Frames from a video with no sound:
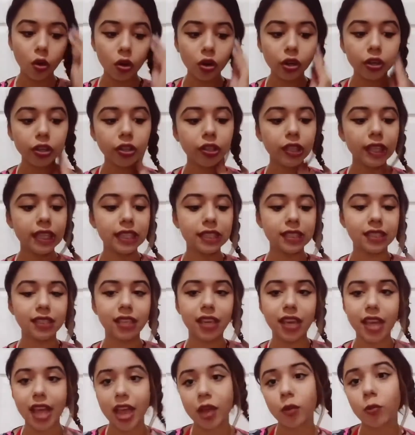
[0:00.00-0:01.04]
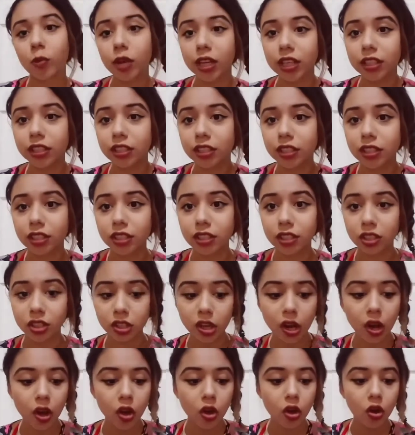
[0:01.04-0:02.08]
Or you can see a witch
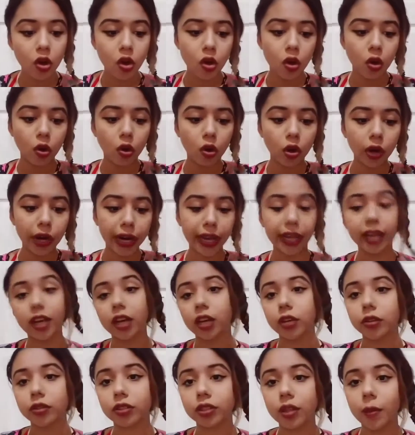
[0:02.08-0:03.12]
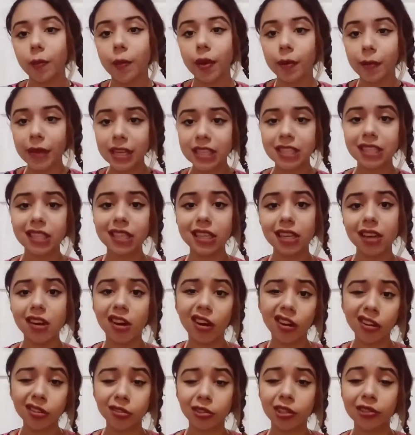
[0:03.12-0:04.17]
or a ghost. But basically,
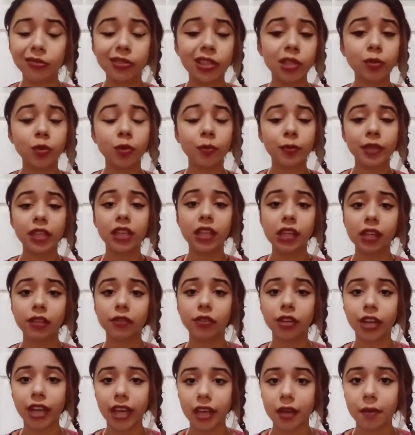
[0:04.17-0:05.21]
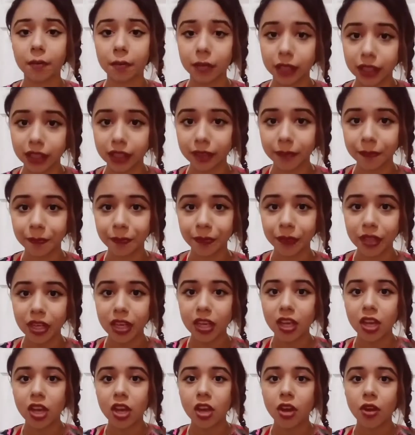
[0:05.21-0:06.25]
all 3 of these will be covered in blood.
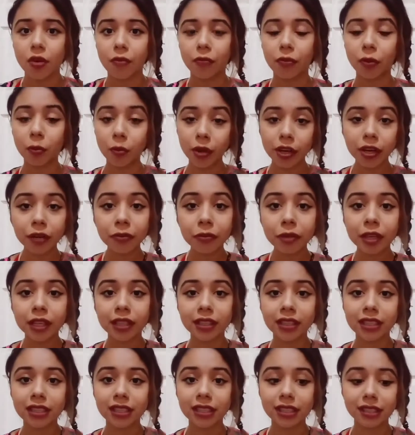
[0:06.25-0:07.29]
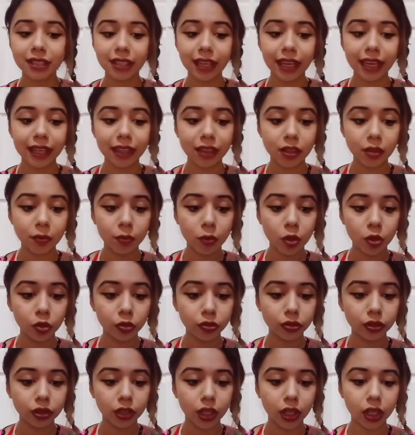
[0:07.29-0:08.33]
For what I read, this is like the
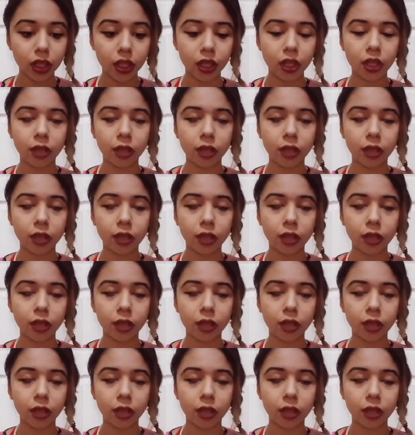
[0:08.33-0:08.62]
most